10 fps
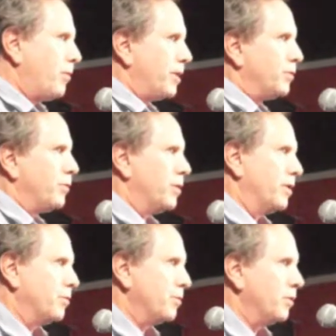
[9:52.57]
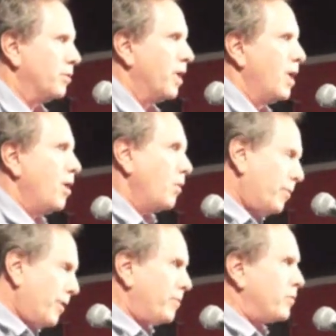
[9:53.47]
went into another room
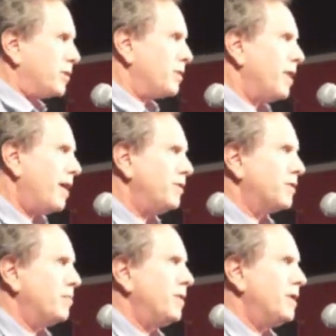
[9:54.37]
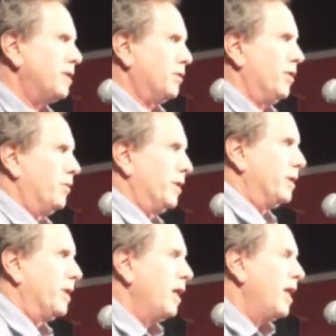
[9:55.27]
where people were still having some meetings going.
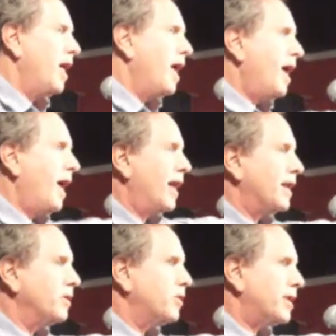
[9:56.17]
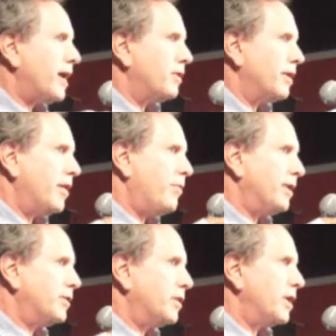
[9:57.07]
And I looked out at
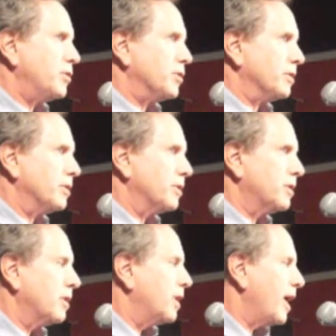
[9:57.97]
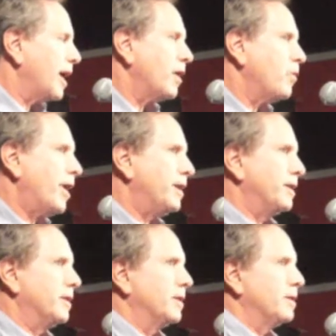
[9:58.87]
Penn Station and I
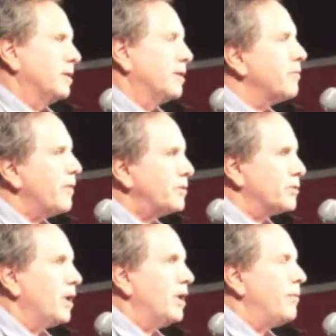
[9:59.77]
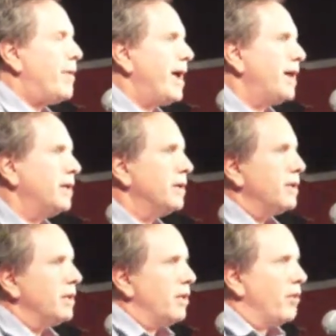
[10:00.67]
waited. And eventually, and a man,
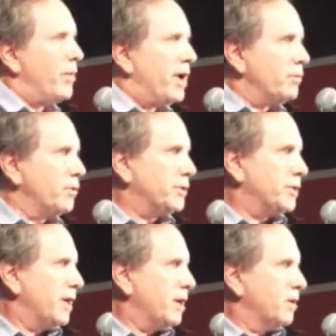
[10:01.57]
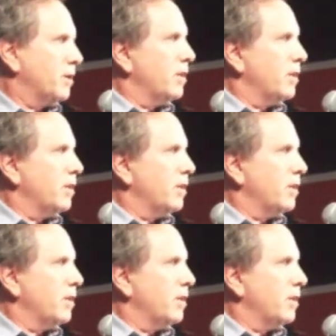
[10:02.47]
a man was there